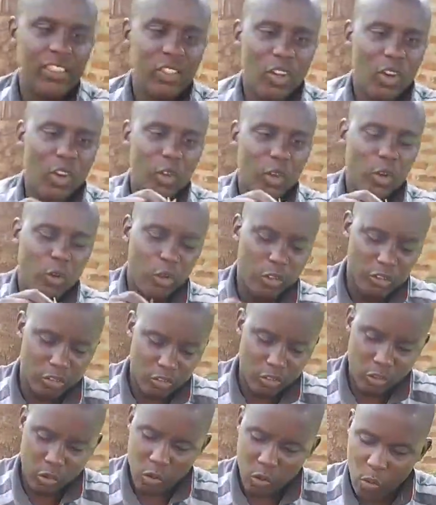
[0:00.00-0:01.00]
This onion
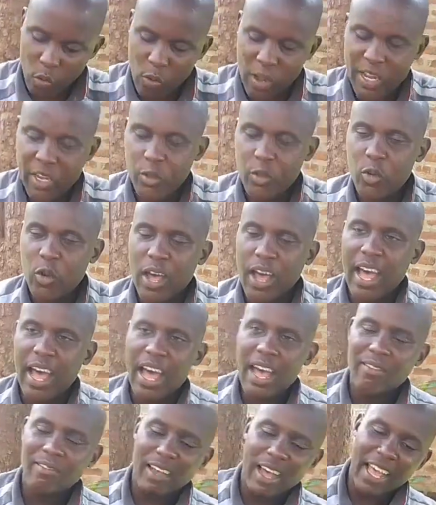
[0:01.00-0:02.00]
also, when you
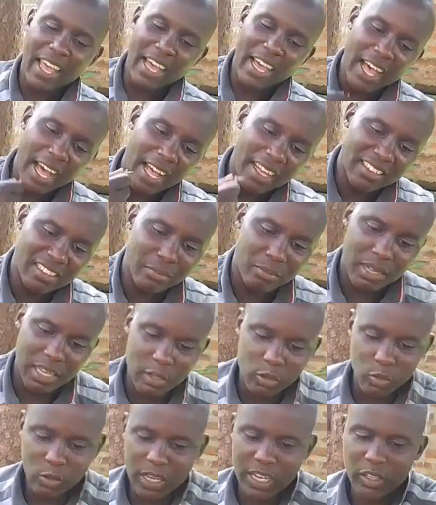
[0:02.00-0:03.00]
have a
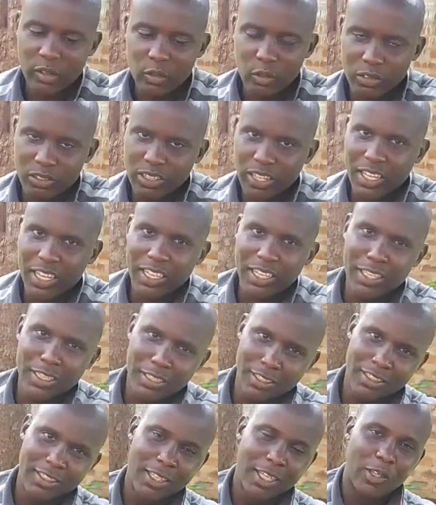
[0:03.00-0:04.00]
heartburn, you can use
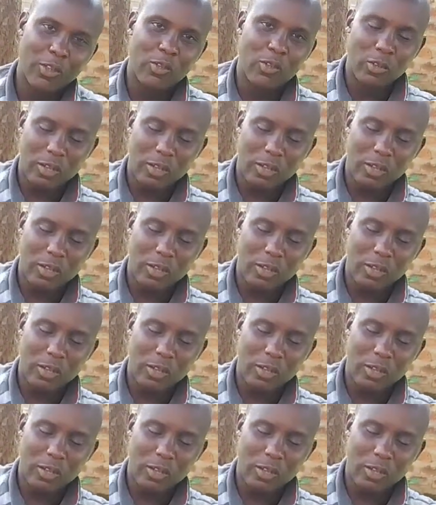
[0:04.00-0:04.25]
it.